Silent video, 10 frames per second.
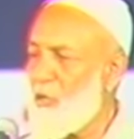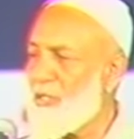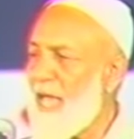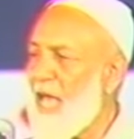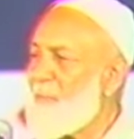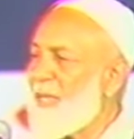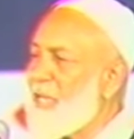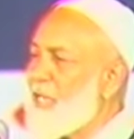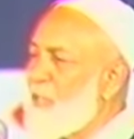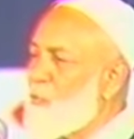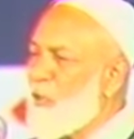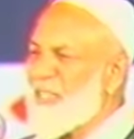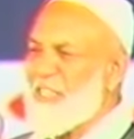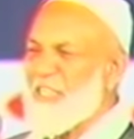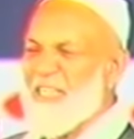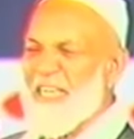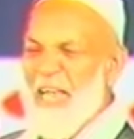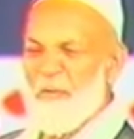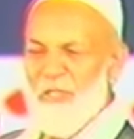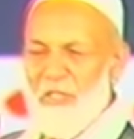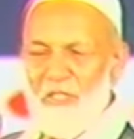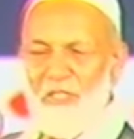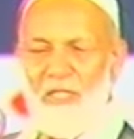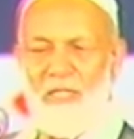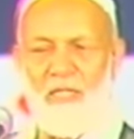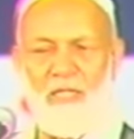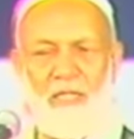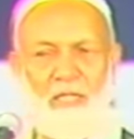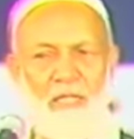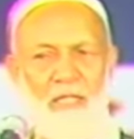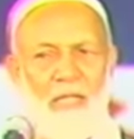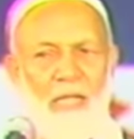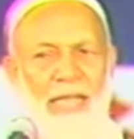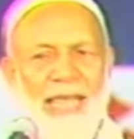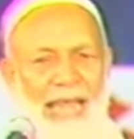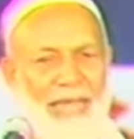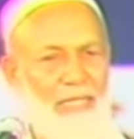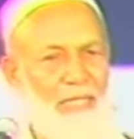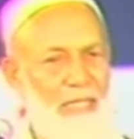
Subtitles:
You see, Arabic and Hebrew are sister languages. Ally.